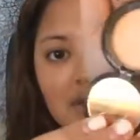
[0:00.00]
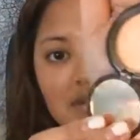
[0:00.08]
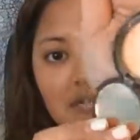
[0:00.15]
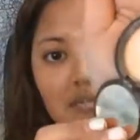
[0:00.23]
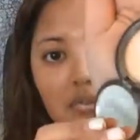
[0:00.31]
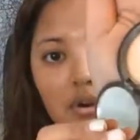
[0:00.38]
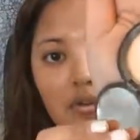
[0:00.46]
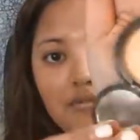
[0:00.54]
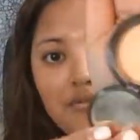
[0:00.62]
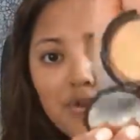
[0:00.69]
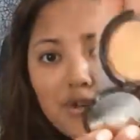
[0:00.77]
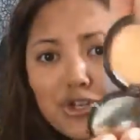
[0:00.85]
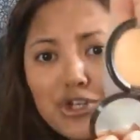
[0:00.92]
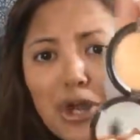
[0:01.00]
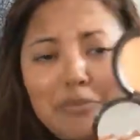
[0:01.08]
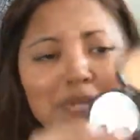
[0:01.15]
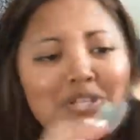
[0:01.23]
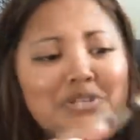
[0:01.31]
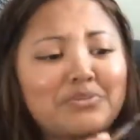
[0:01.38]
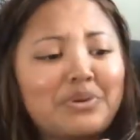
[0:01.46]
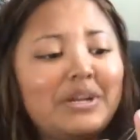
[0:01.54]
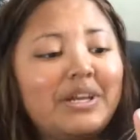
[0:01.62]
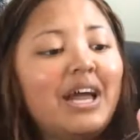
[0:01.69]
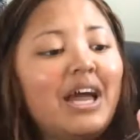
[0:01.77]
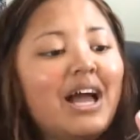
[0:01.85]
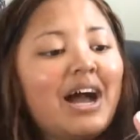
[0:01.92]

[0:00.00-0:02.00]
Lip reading: to Sephora for a shopping spree.